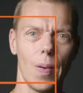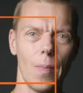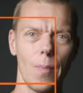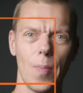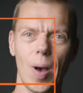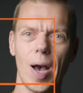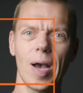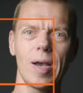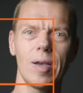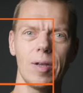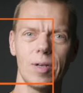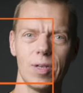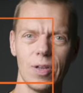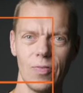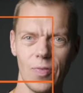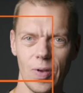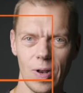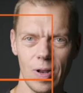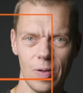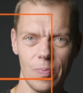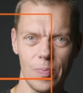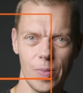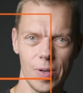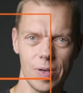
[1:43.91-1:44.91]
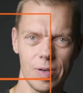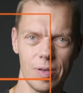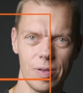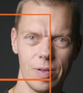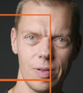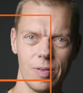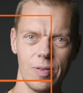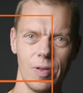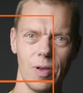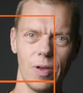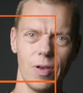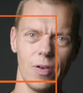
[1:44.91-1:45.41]
market
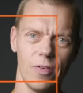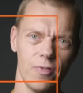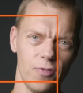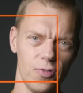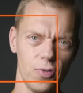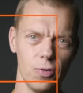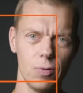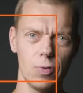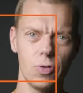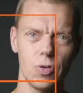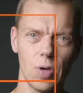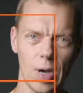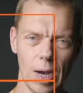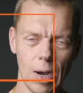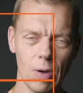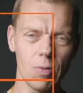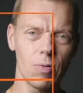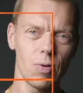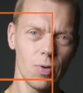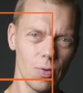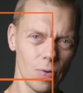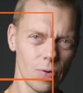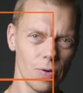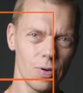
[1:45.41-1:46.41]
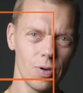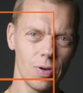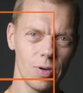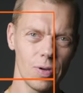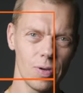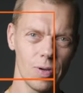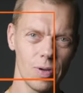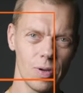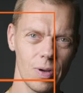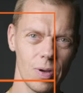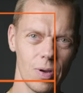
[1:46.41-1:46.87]
development, the future outlook